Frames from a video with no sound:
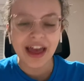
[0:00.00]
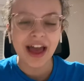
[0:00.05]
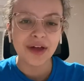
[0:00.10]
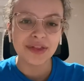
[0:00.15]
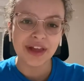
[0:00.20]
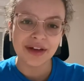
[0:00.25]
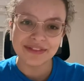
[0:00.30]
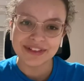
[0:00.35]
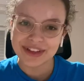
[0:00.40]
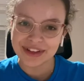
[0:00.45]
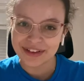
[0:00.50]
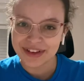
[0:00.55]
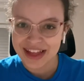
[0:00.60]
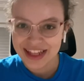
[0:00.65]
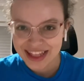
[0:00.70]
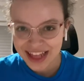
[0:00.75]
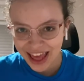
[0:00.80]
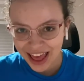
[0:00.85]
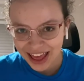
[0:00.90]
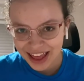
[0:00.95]

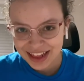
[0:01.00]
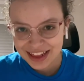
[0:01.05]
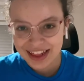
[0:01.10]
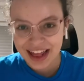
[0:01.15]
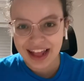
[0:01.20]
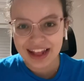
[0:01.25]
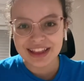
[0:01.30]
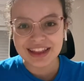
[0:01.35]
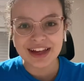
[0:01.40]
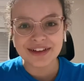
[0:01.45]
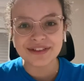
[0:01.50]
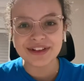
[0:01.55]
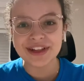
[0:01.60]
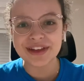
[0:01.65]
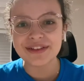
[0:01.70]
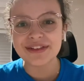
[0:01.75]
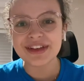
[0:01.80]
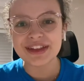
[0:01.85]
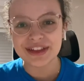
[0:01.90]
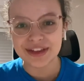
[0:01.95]
WSS and
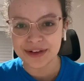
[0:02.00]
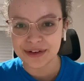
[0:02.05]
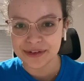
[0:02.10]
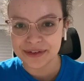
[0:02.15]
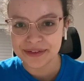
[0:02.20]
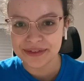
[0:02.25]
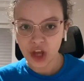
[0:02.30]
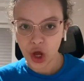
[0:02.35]
WSU.